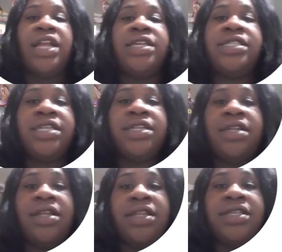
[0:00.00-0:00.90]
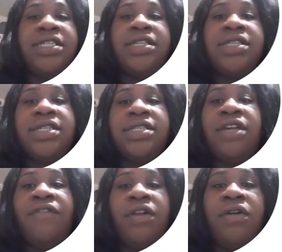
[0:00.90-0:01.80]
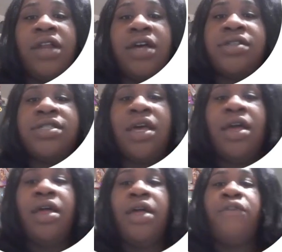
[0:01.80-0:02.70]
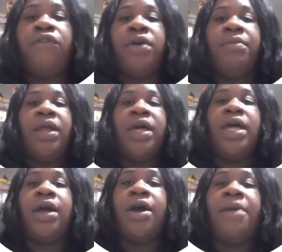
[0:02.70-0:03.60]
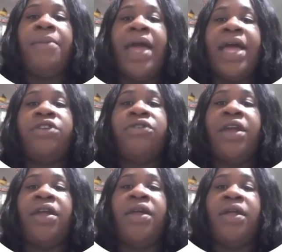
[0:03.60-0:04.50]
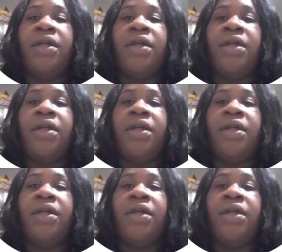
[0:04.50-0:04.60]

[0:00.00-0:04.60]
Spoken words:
the synthesis of glucose from non-carbohydrate